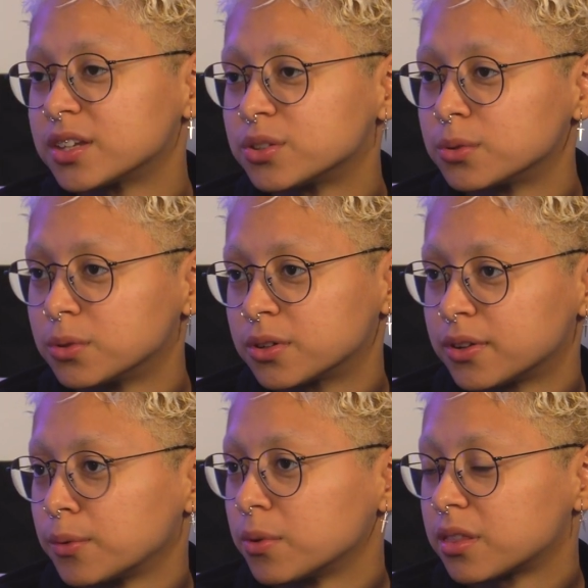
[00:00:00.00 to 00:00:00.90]
do
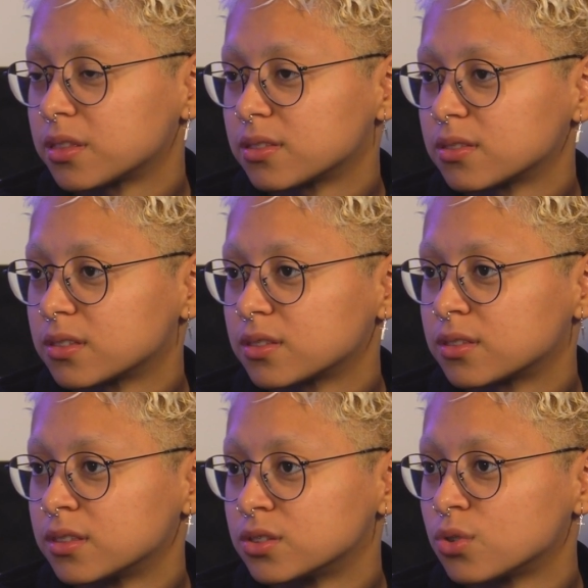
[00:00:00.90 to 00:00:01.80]
agree with
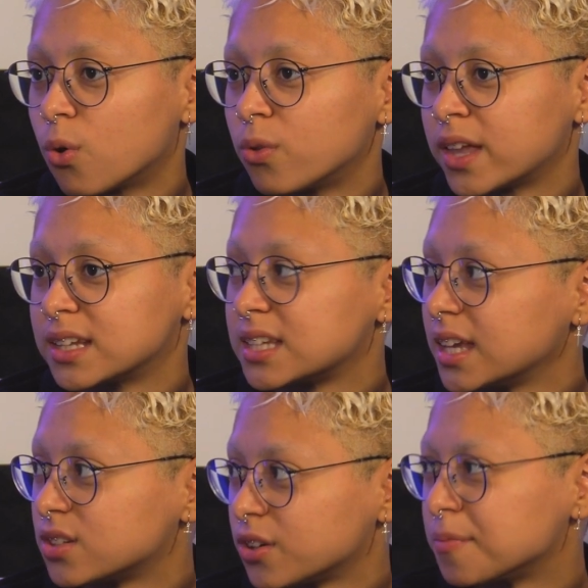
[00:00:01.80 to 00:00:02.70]
the toll that it
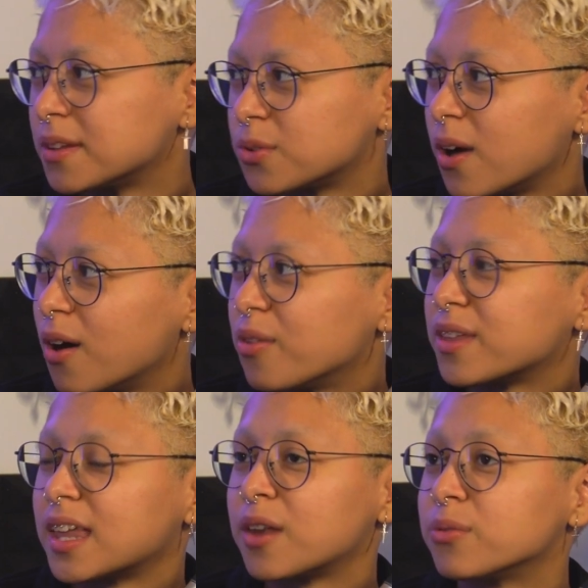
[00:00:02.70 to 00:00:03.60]
takes on your mental health, and
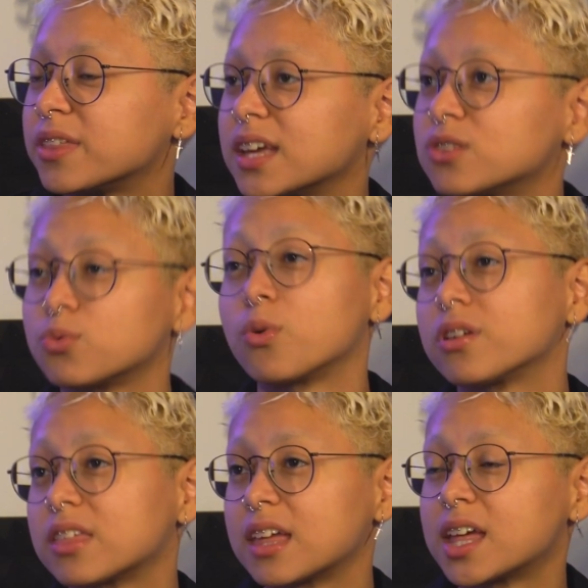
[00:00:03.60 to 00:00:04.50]
I don't think it's
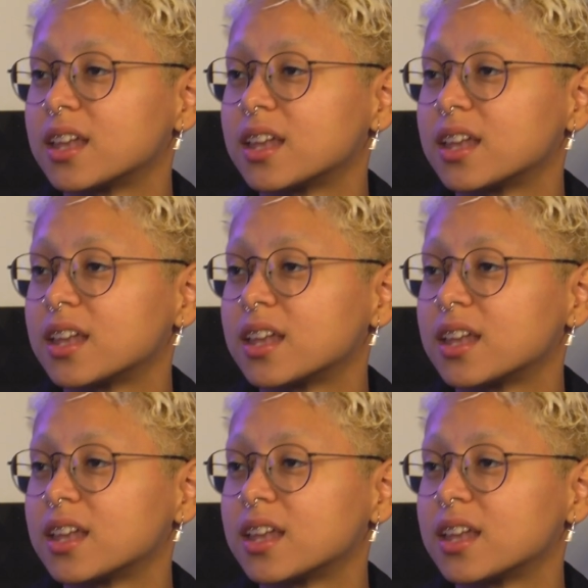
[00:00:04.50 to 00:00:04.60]
worth it.